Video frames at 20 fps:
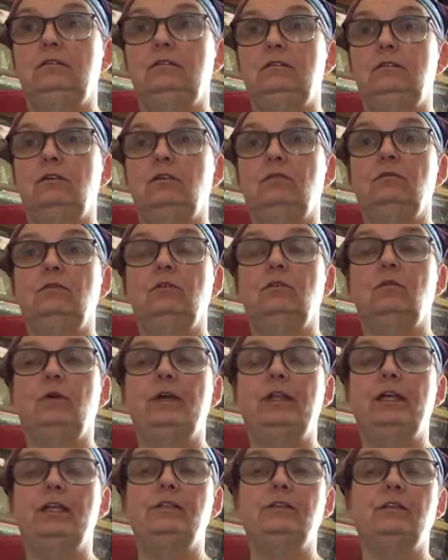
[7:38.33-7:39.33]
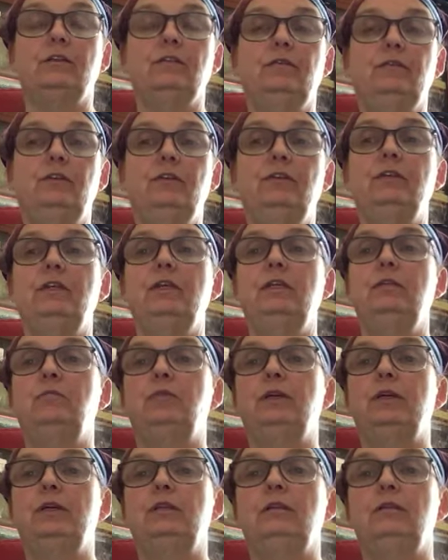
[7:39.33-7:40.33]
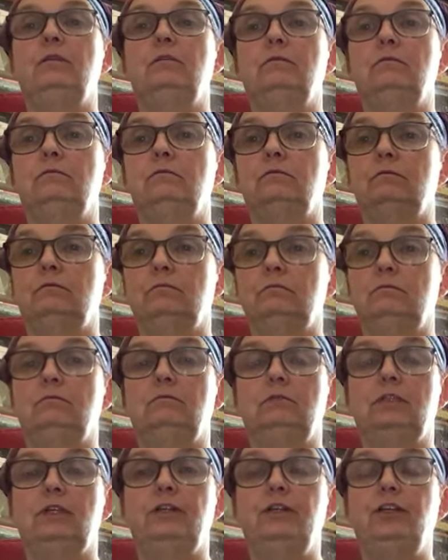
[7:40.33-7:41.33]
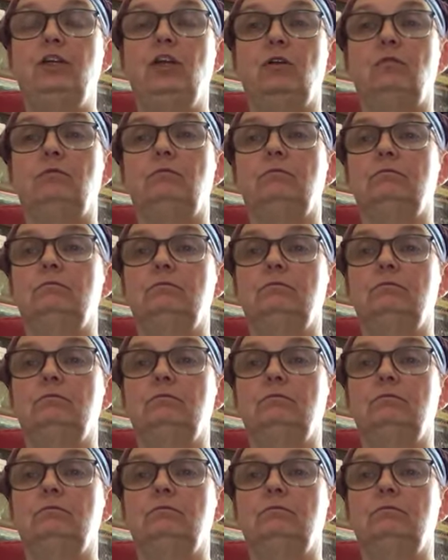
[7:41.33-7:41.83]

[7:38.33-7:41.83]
don't know why that's confusing, but there you go.